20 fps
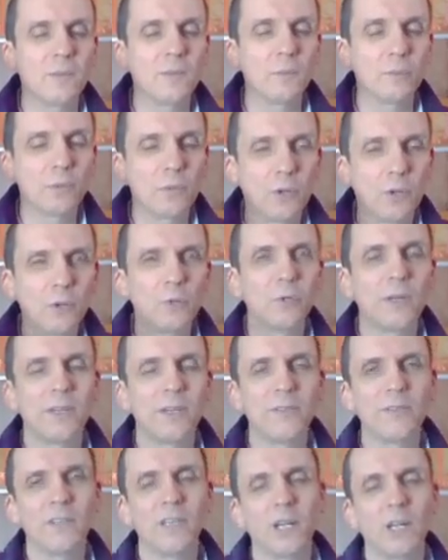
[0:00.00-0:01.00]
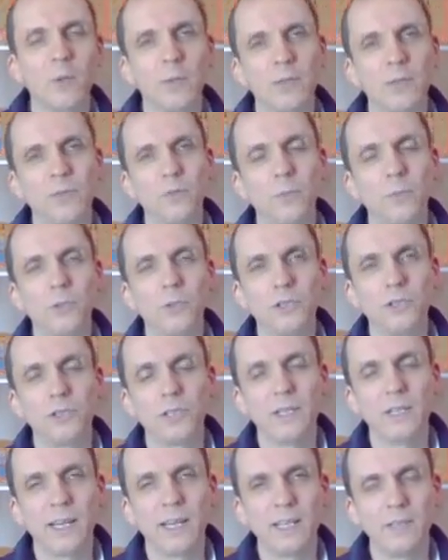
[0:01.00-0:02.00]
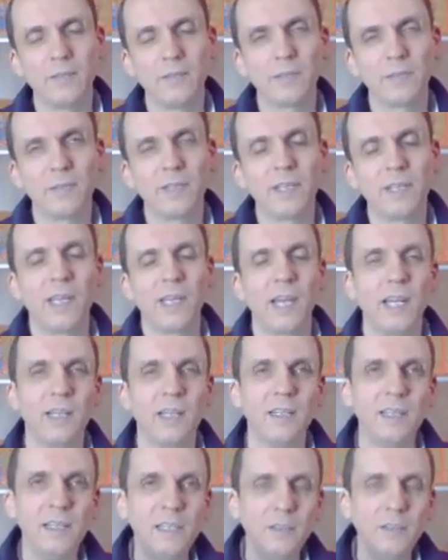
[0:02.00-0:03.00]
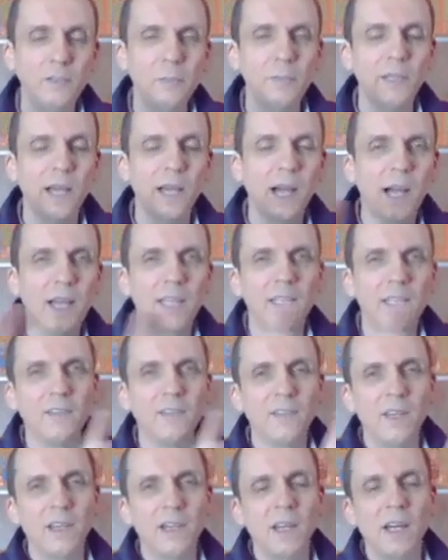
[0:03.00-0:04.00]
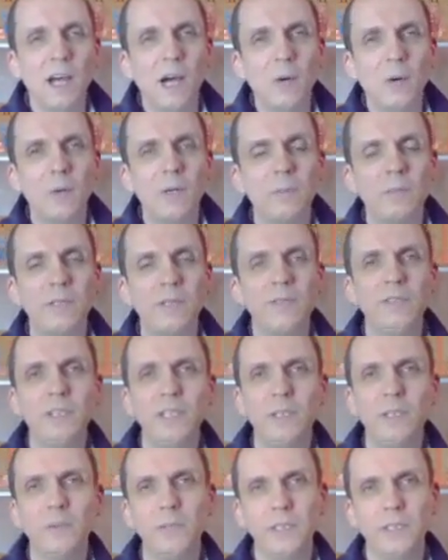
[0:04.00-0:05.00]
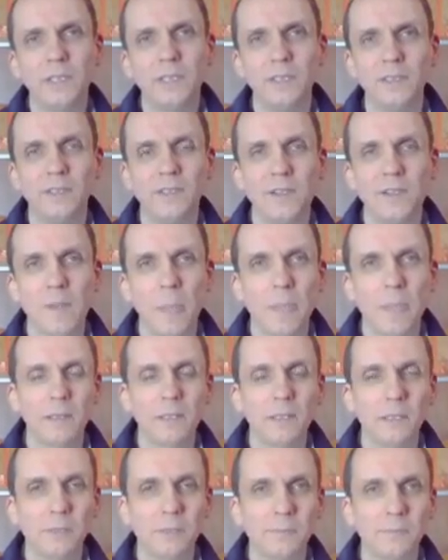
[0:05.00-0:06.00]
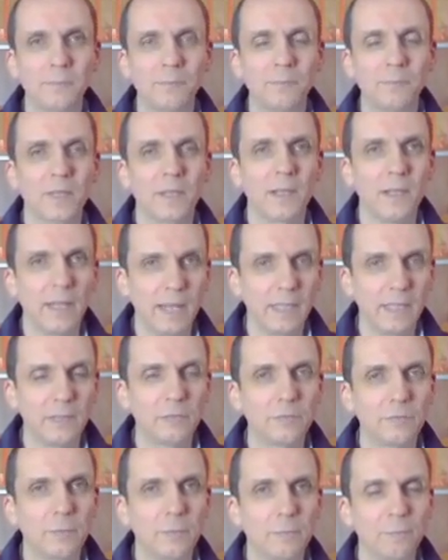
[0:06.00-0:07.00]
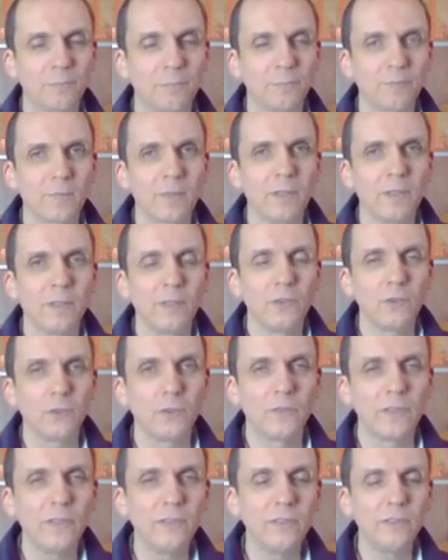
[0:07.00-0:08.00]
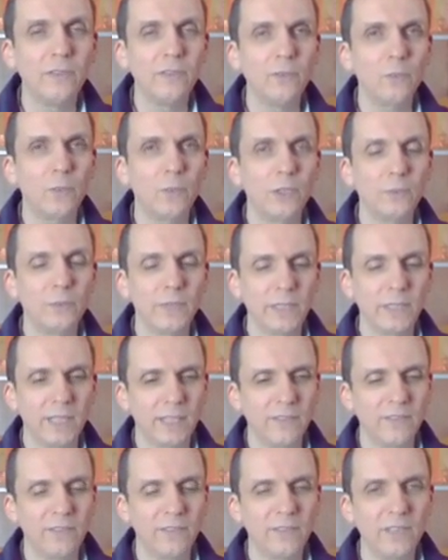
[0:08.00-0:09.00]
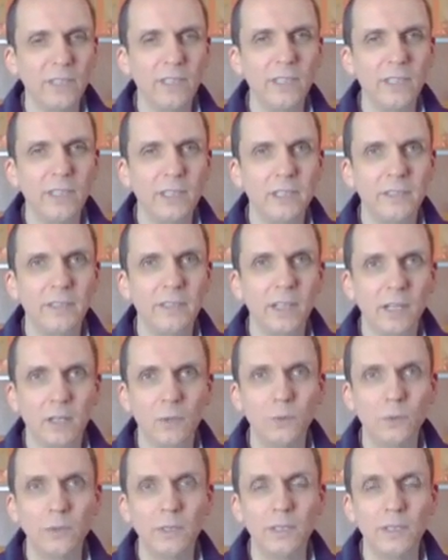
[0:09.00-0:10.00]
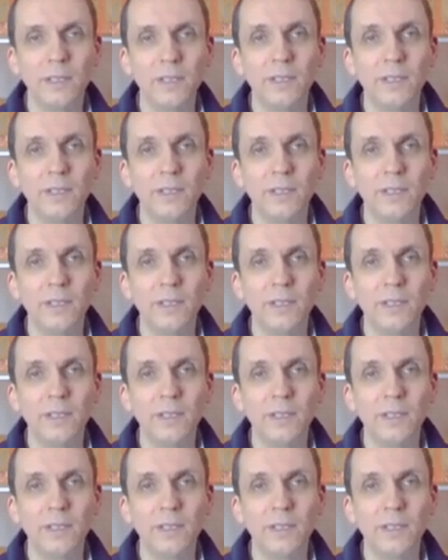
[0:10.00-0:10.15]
progress in our spiritual life and leave behind our material life. So this is what we can see here now,